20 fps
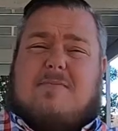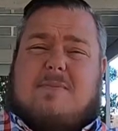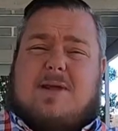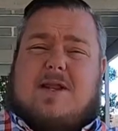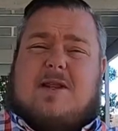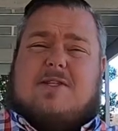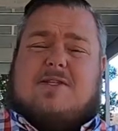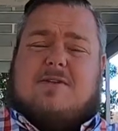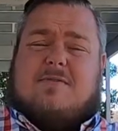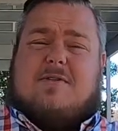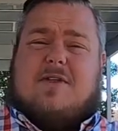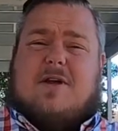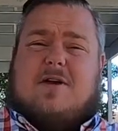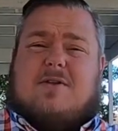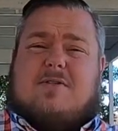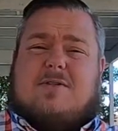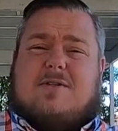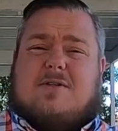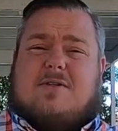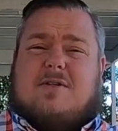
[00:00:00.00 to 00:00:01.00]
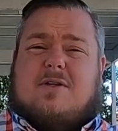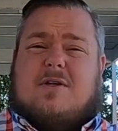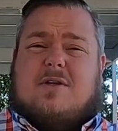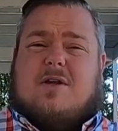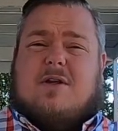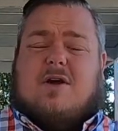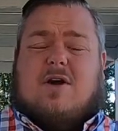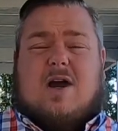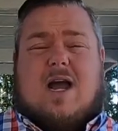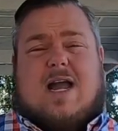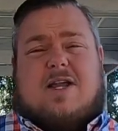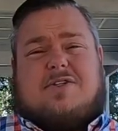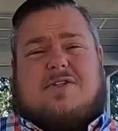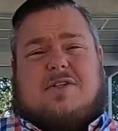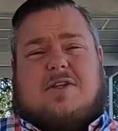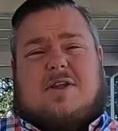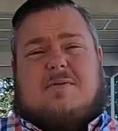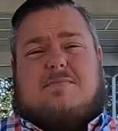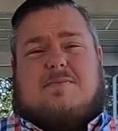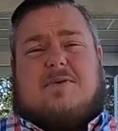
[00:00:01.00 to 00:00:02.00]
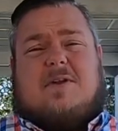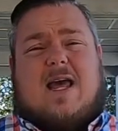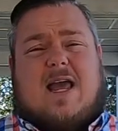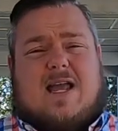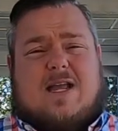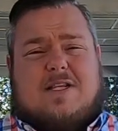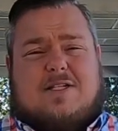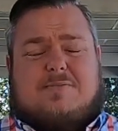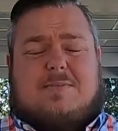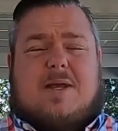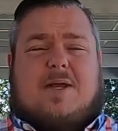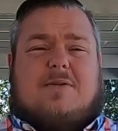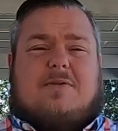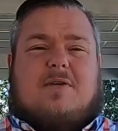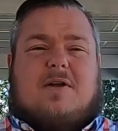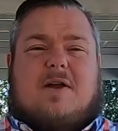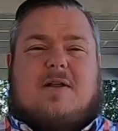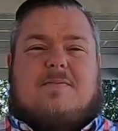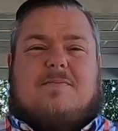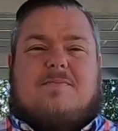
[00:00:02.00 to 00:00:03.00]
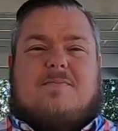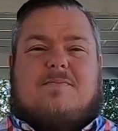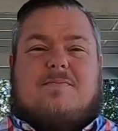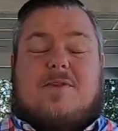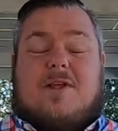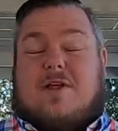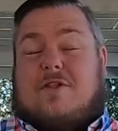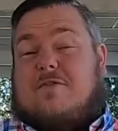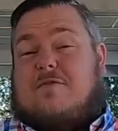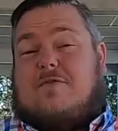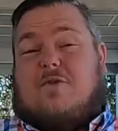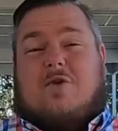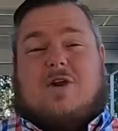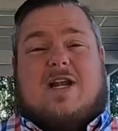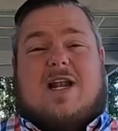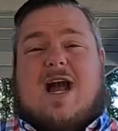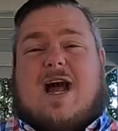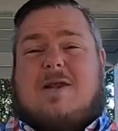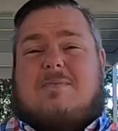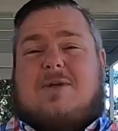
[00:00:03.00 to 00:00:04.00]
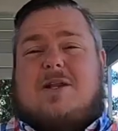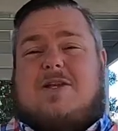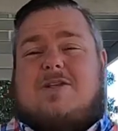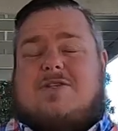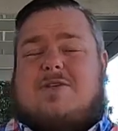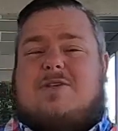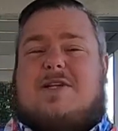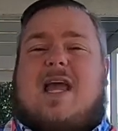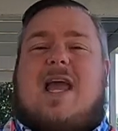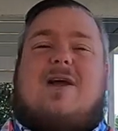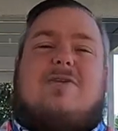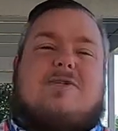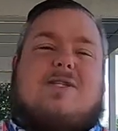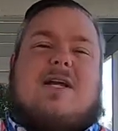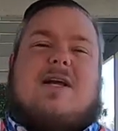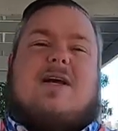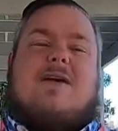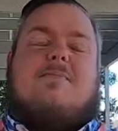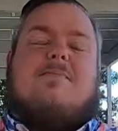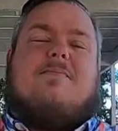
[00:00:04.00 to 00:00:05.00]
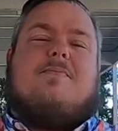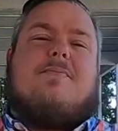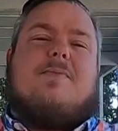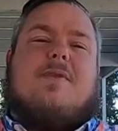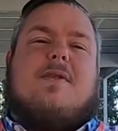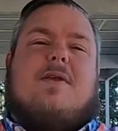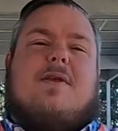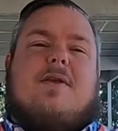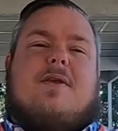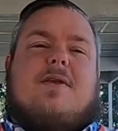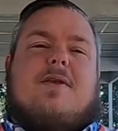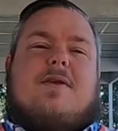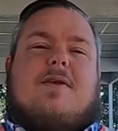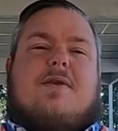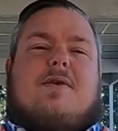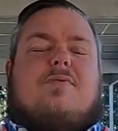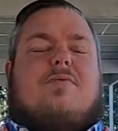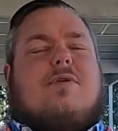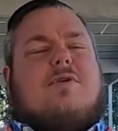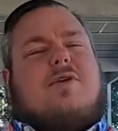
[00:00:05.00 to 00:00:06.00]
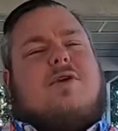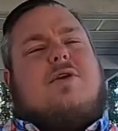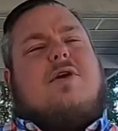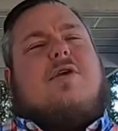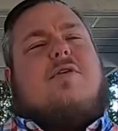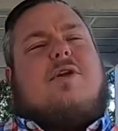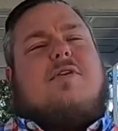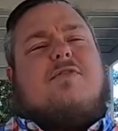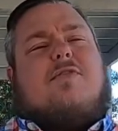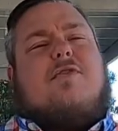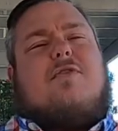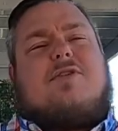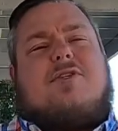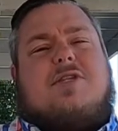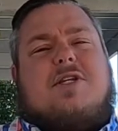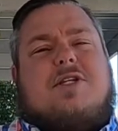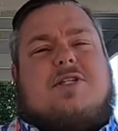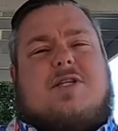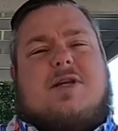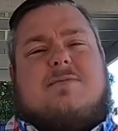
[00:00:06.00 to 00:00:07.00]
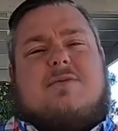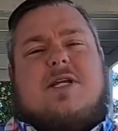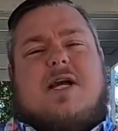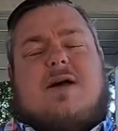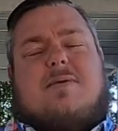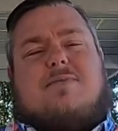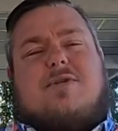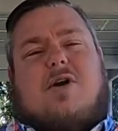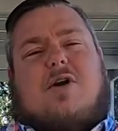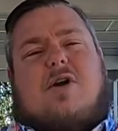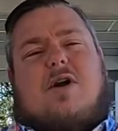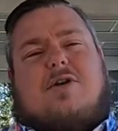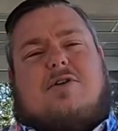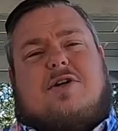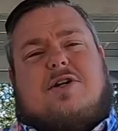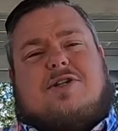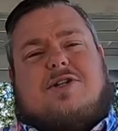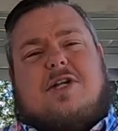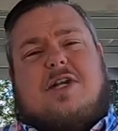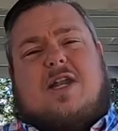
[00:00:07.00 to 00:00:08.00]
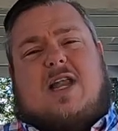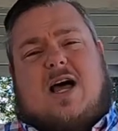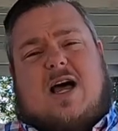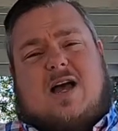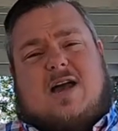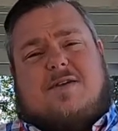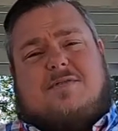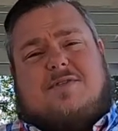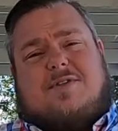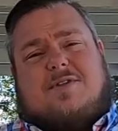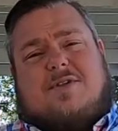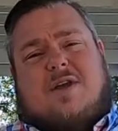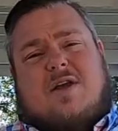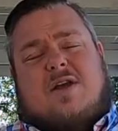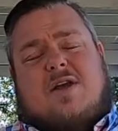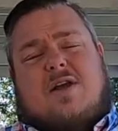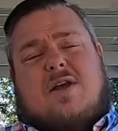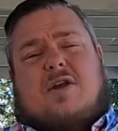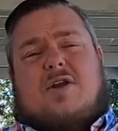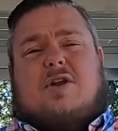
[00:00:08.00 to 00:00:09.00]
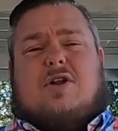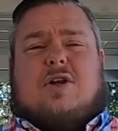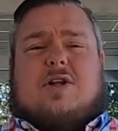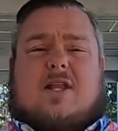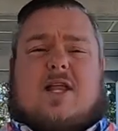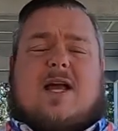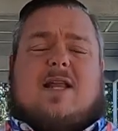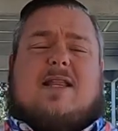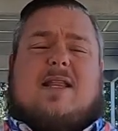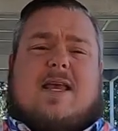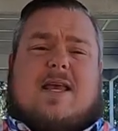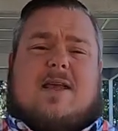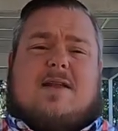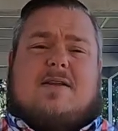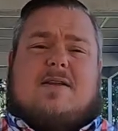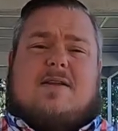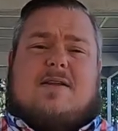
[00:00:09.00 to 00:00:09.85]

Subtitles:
minutes of those are actually plays being run. The other 49 minutes are downtime. Well, do you know, unfortunately, sometimes our Christian lives look like that.